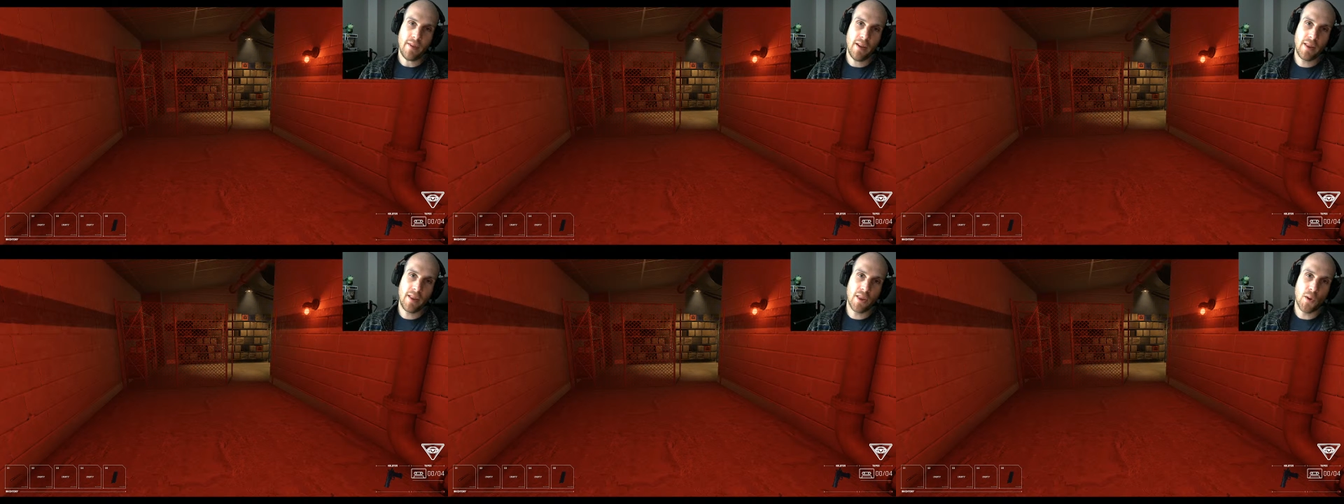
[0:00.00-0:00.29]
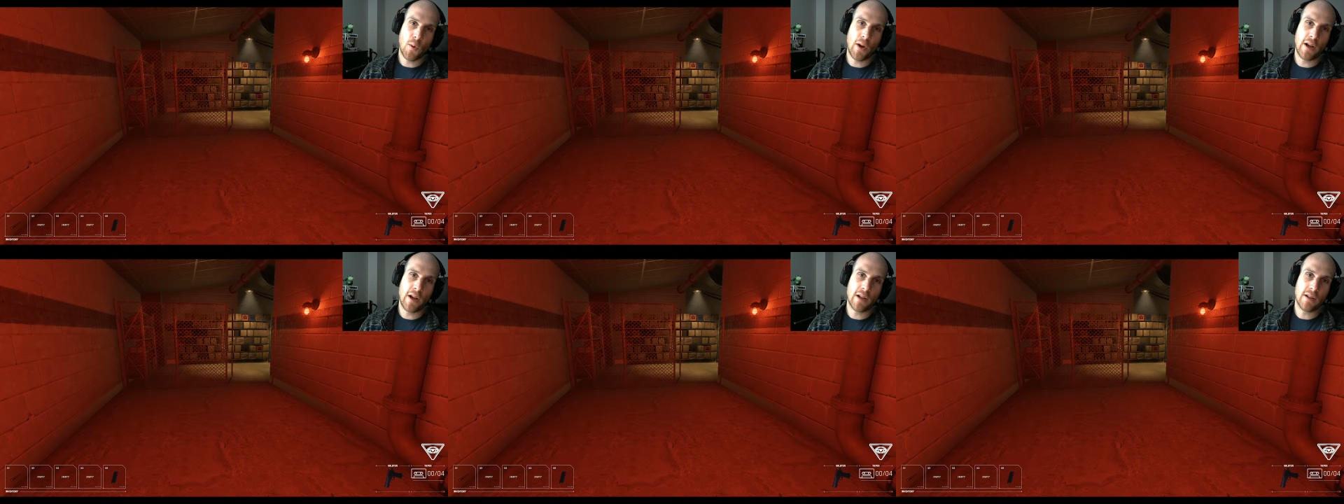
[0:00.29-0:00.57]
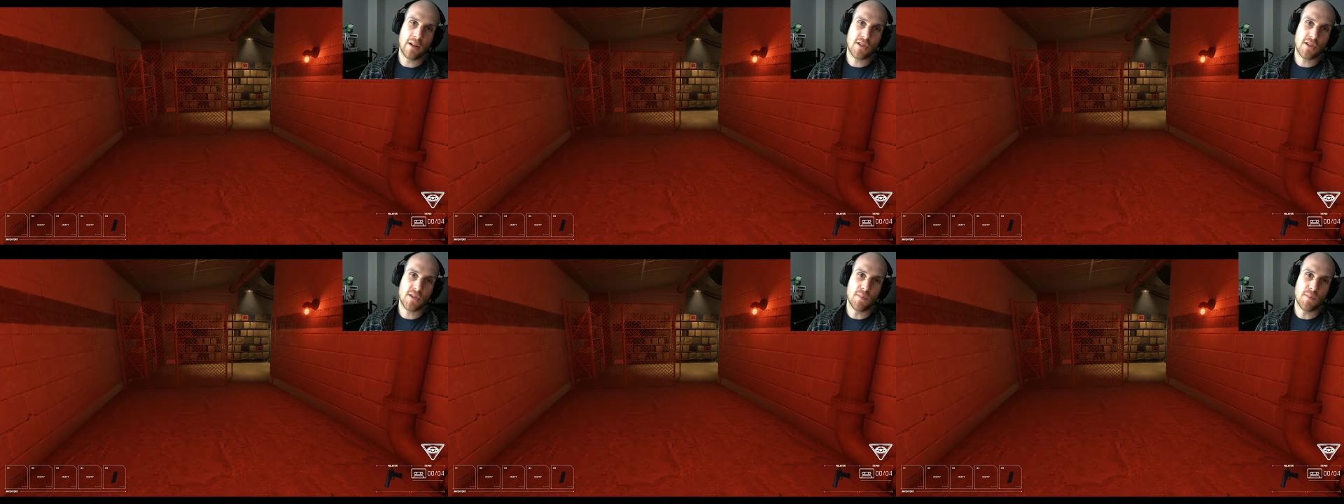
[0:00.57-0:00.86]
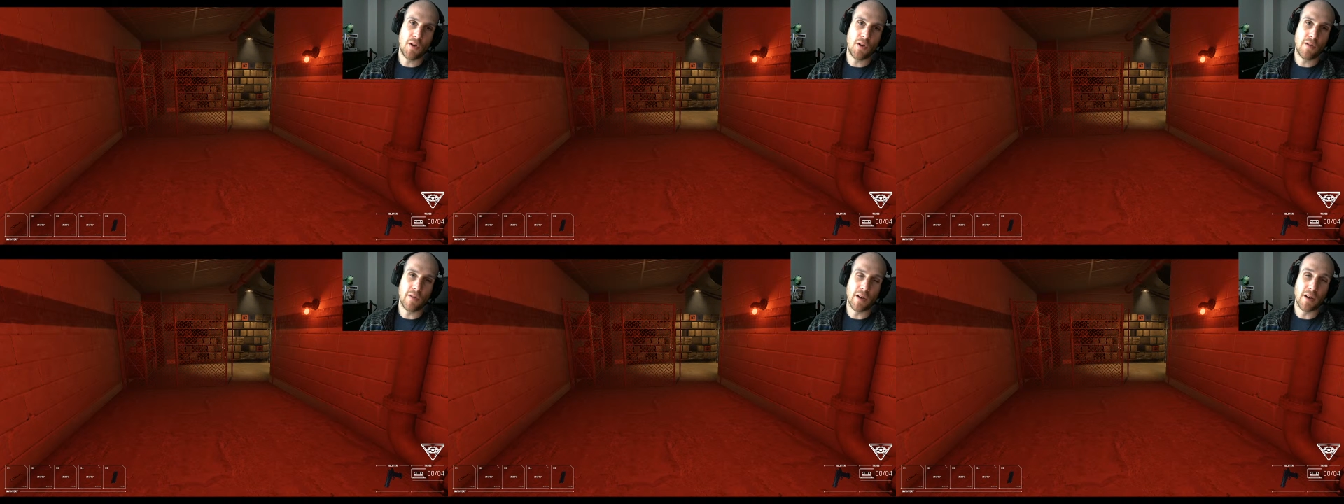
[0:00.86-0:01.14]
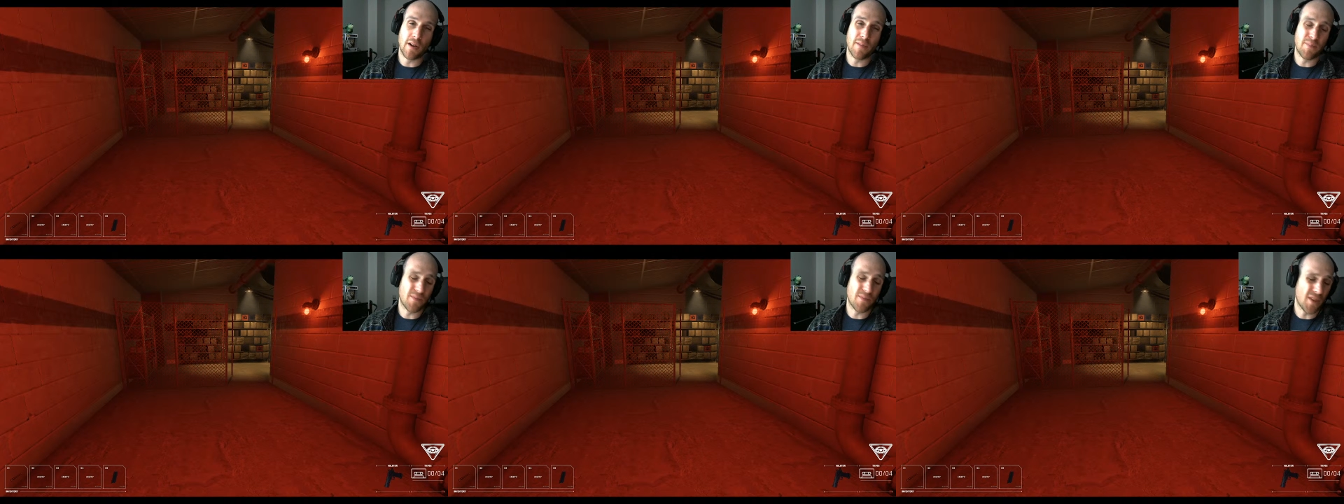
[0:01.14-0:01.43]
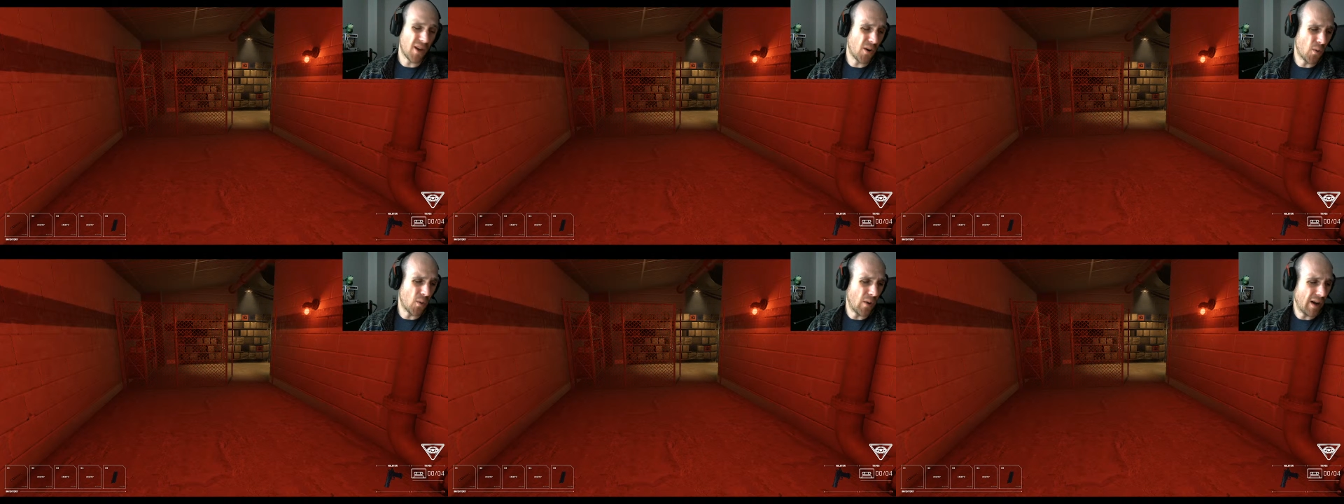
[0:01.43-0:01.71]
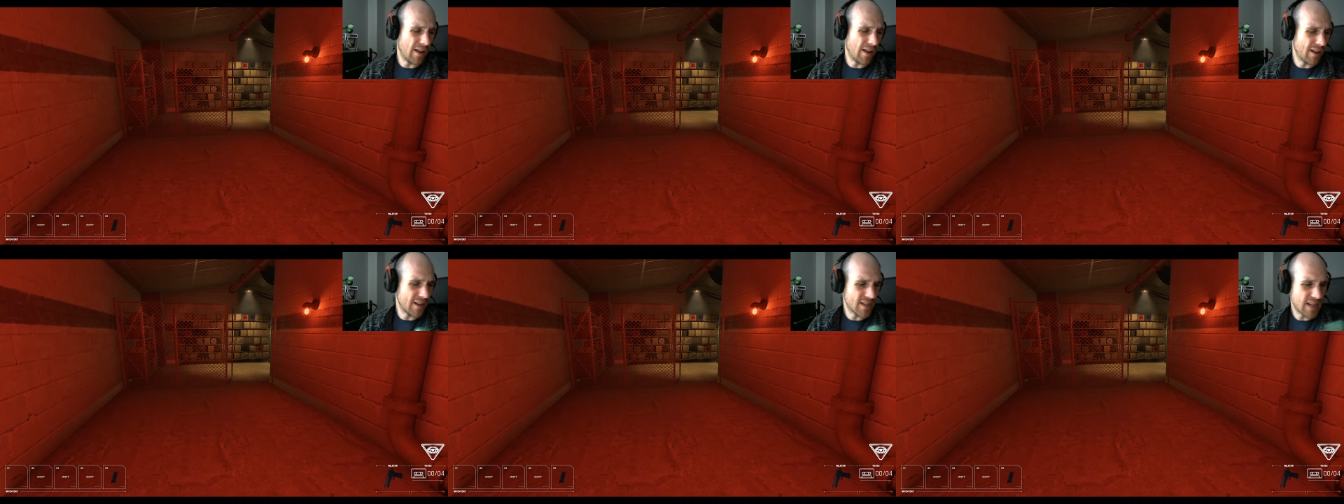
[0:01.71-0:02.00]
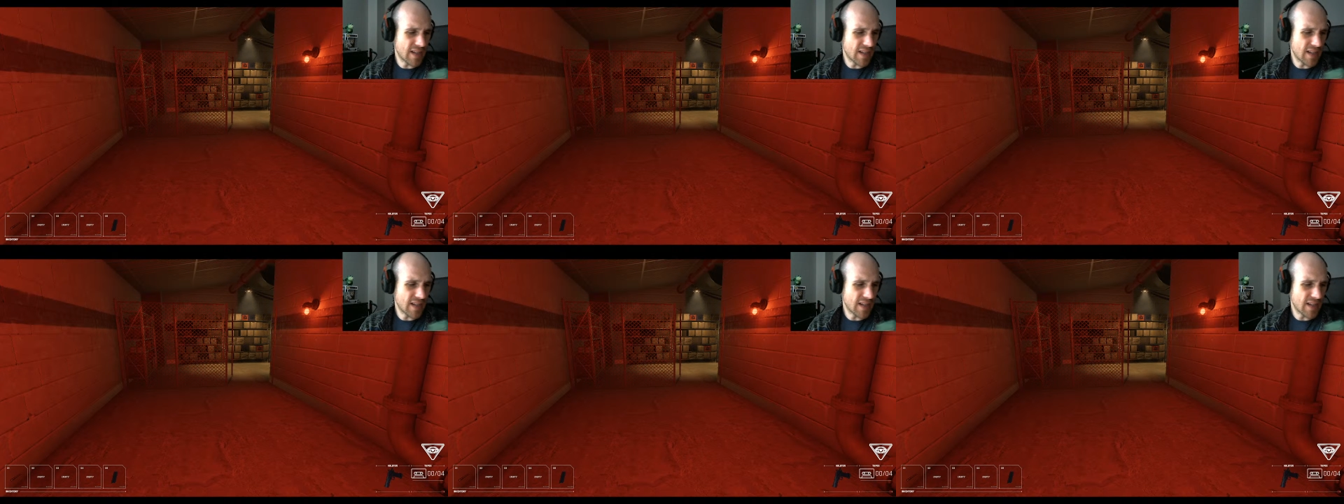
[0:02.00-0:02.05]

The way it's moving... Oh wow, it's